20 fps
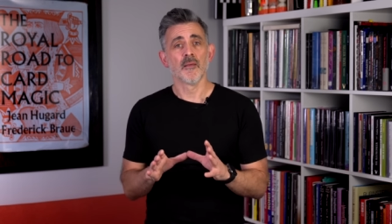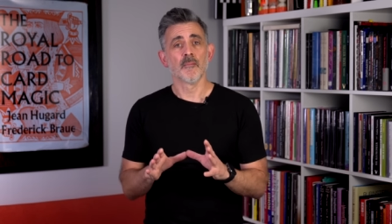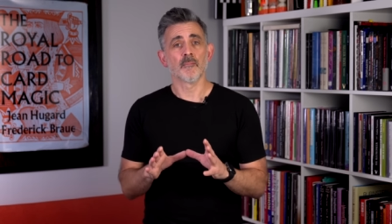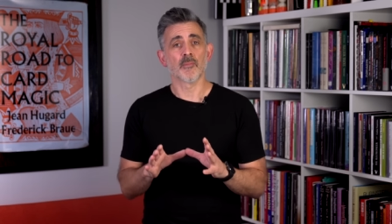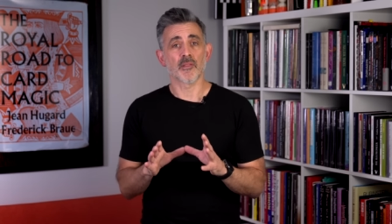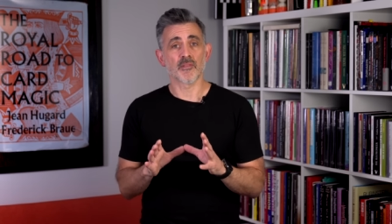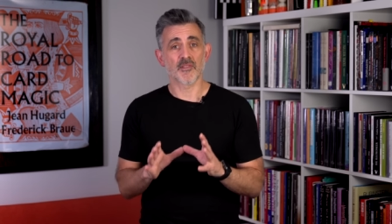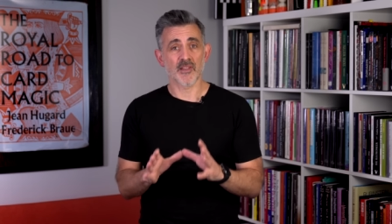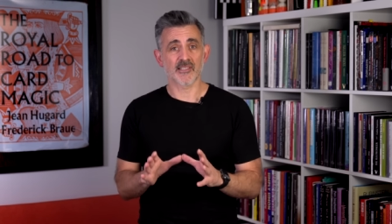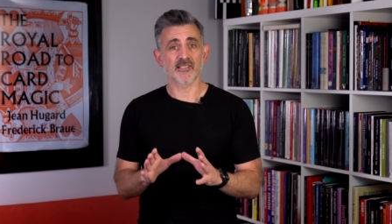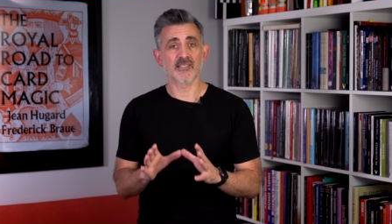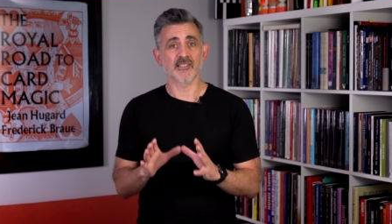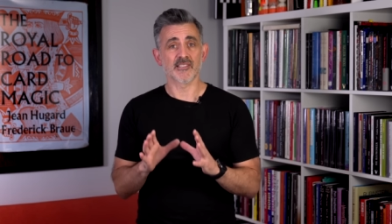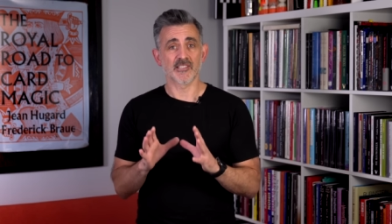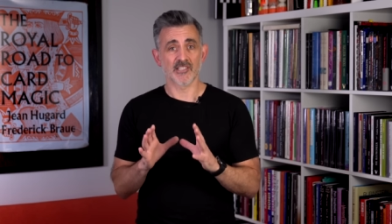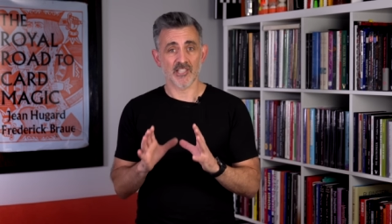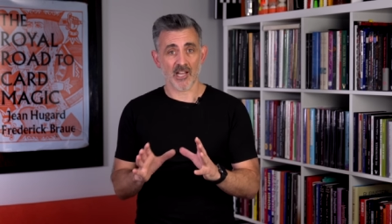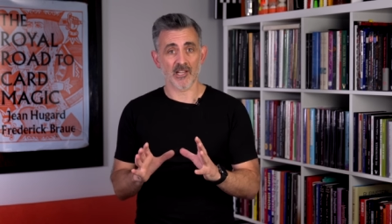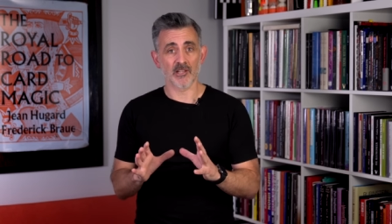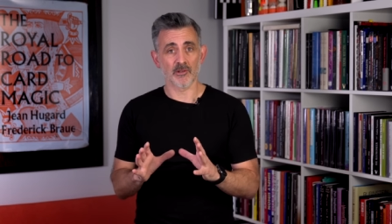But this is
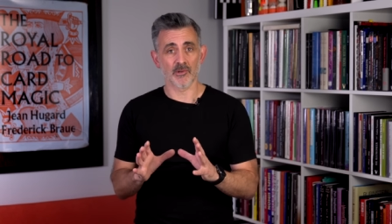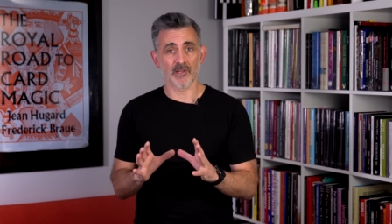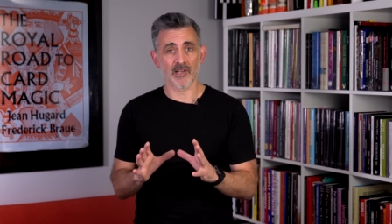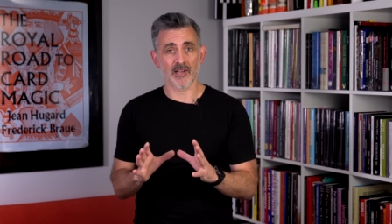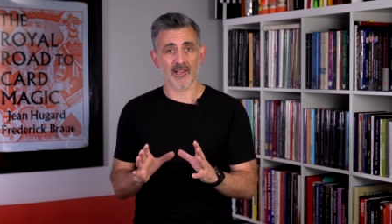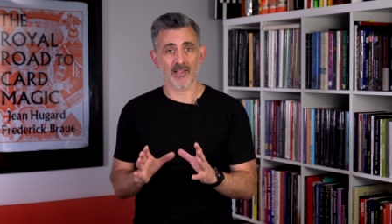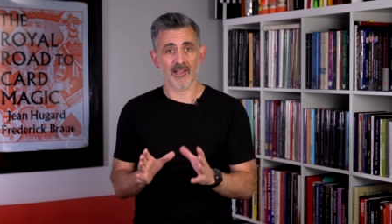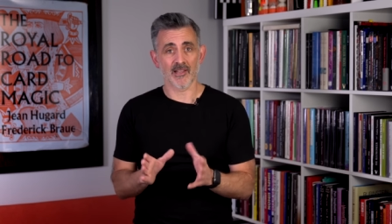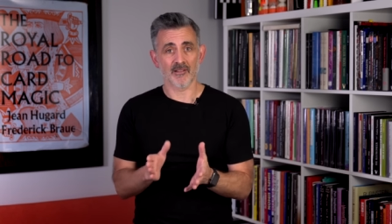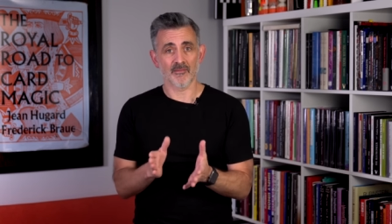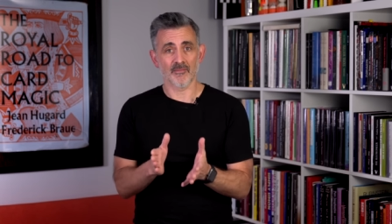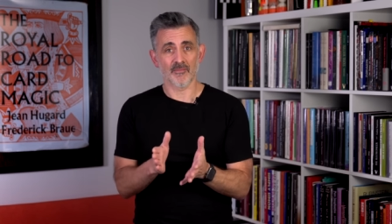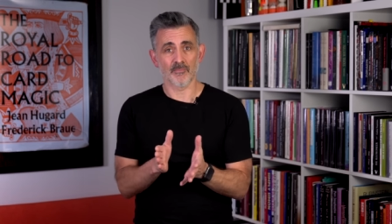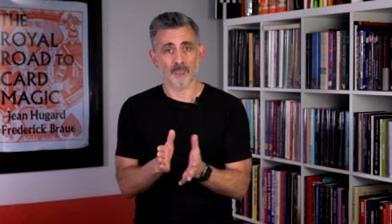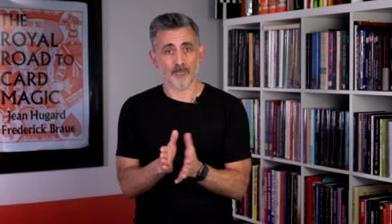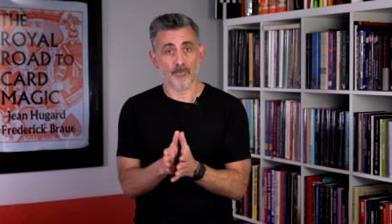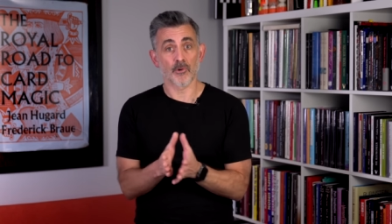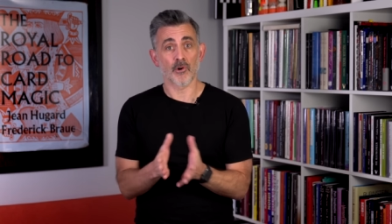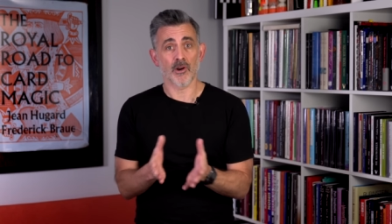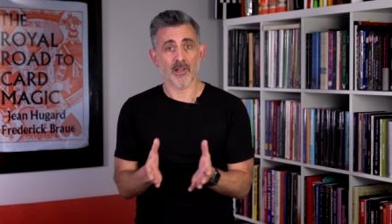genuinely
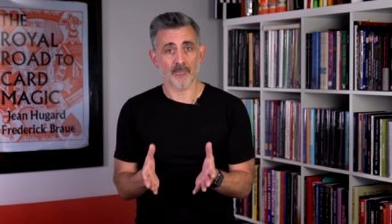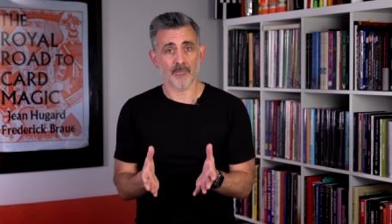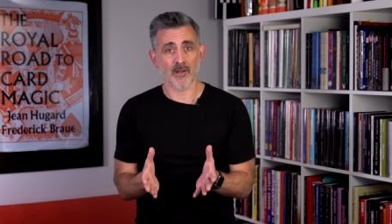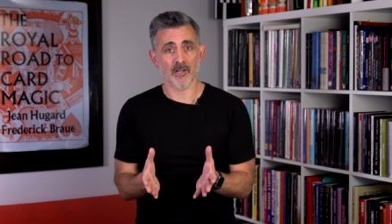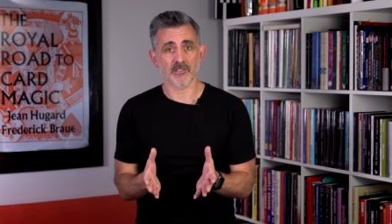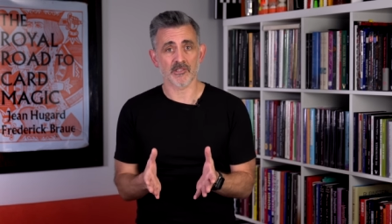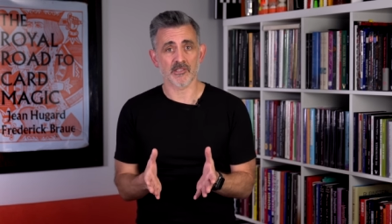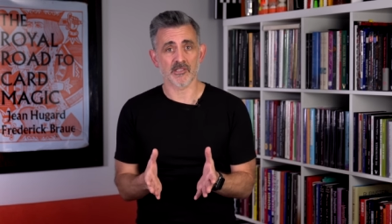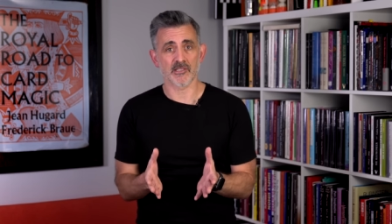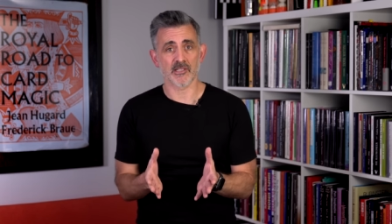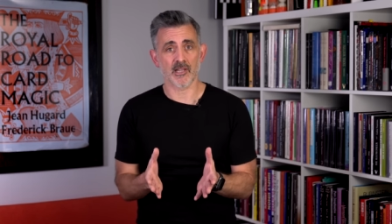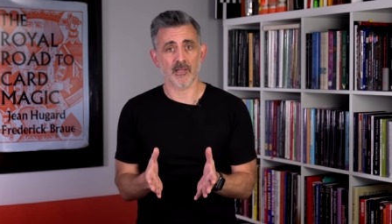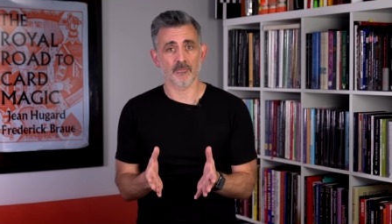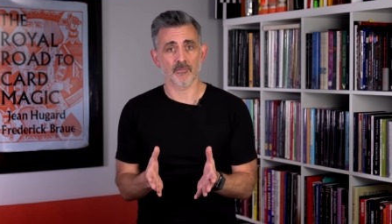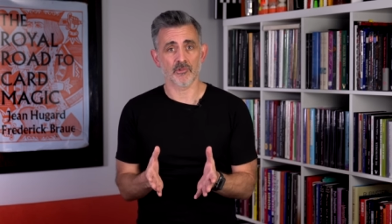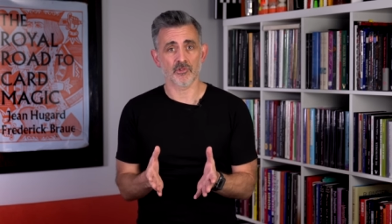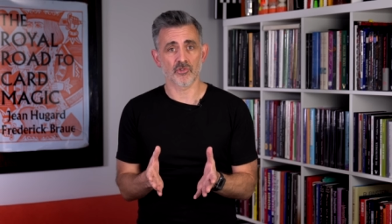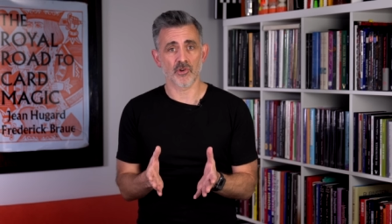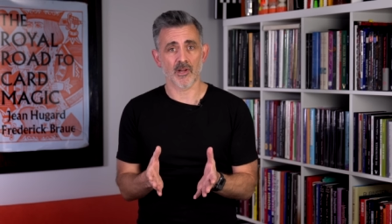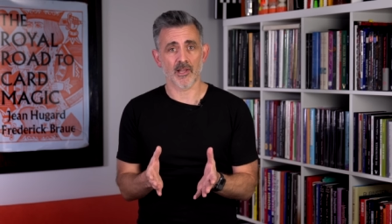pretty much the same
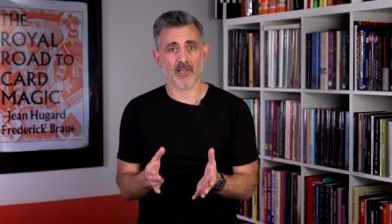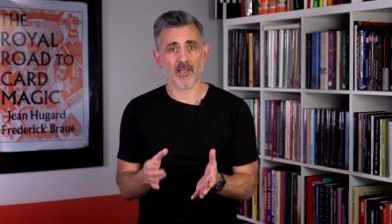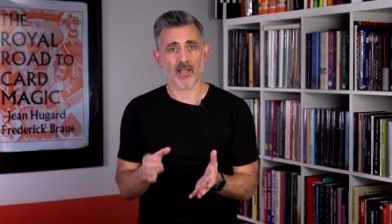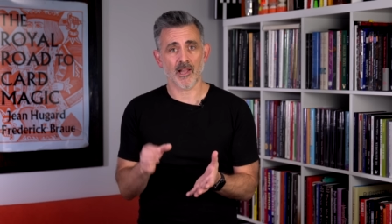trick.